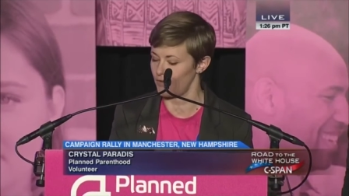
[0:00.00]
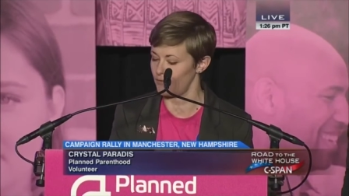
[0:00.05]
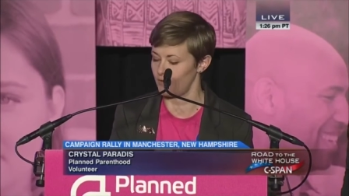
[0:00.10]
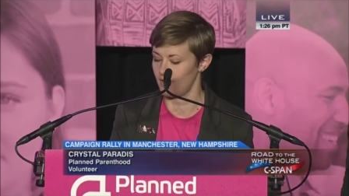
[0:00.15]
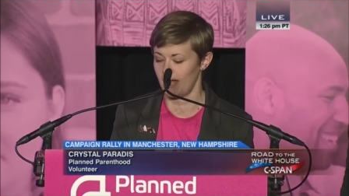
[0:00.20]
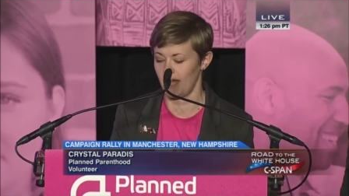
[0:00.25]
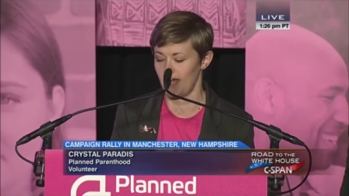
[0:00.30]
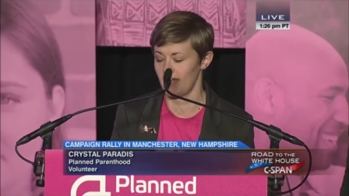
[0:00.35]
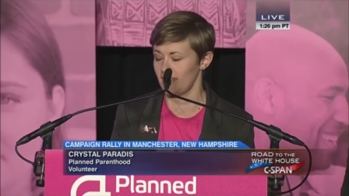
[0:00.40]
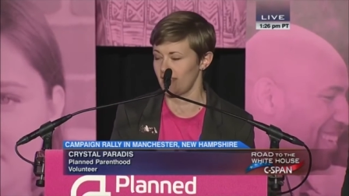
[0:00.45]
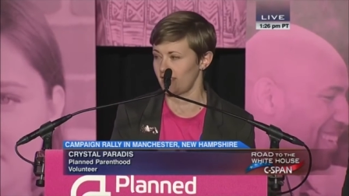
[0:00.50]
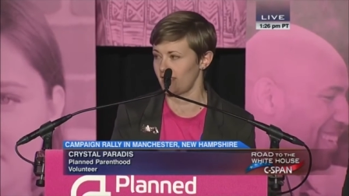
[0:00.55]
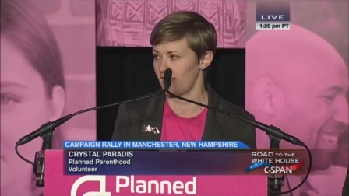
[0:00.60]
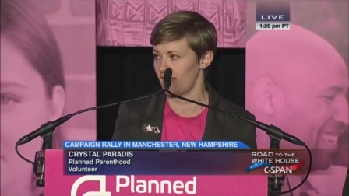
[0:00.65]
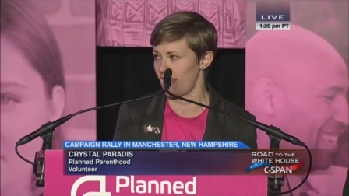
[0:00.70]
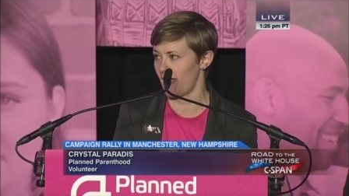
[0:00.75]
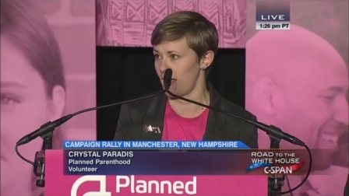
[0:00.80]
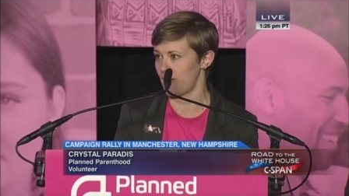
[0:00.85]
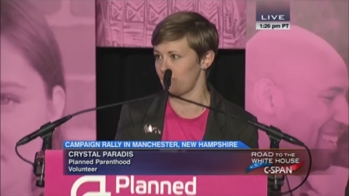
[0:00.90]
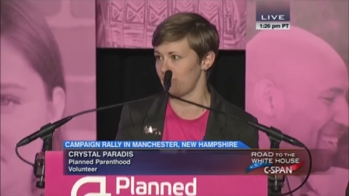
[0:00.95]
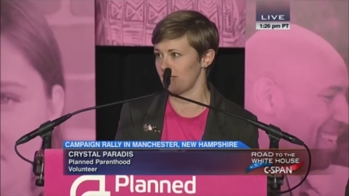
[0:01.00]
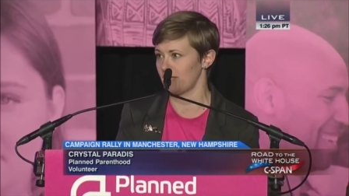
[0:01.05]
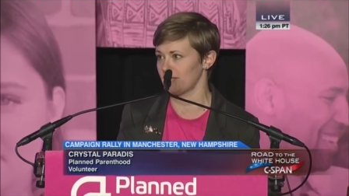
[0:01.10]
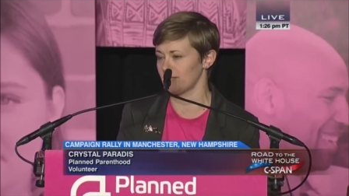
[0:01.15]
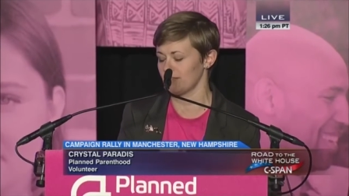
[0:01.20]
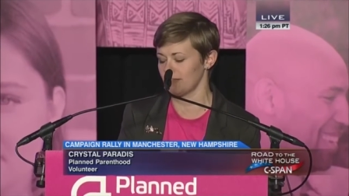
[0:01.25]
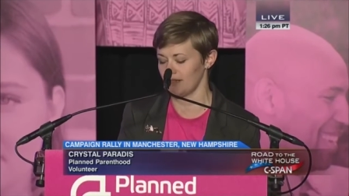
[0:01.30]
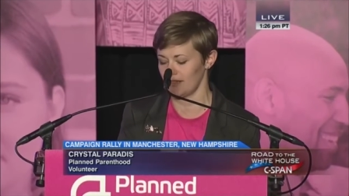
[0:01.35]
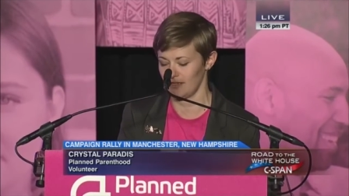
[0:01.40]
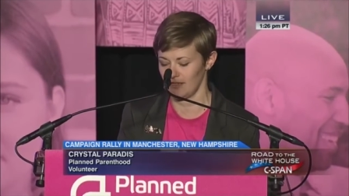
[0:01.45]
We can't let that
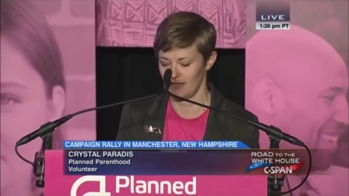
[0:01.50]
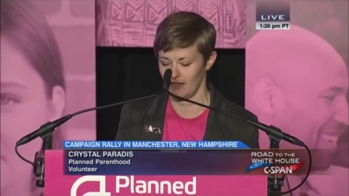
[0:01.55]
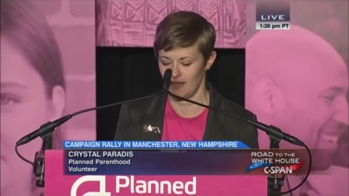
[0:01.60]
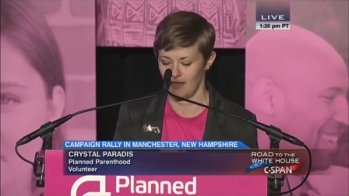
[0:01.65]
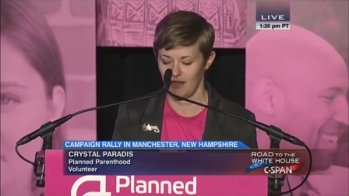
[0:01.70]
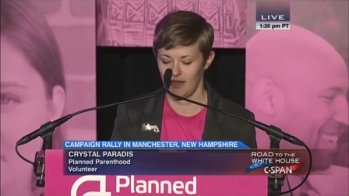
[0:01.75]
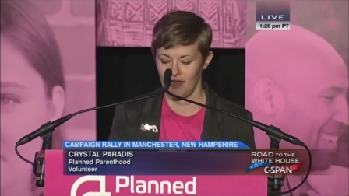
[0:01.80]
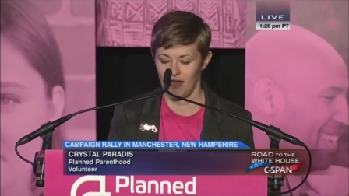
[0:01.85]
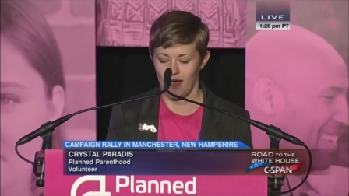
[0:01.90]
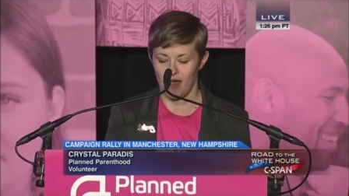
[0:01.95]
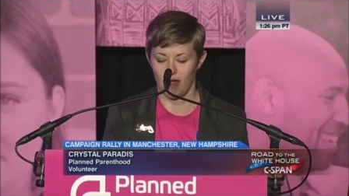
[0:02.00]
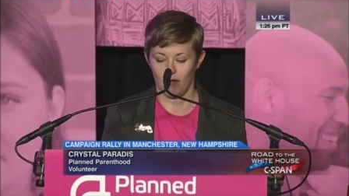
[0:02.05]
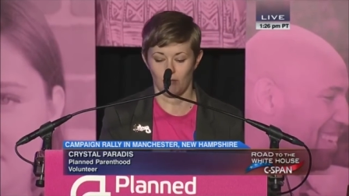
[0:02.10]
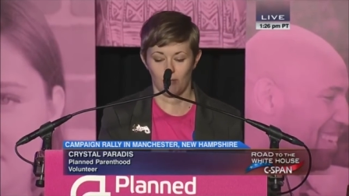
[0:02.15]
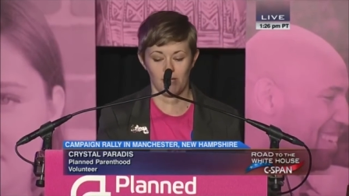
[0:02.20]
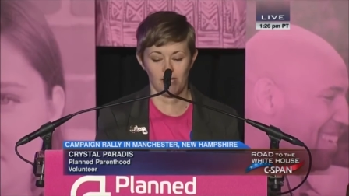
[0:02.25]
happen.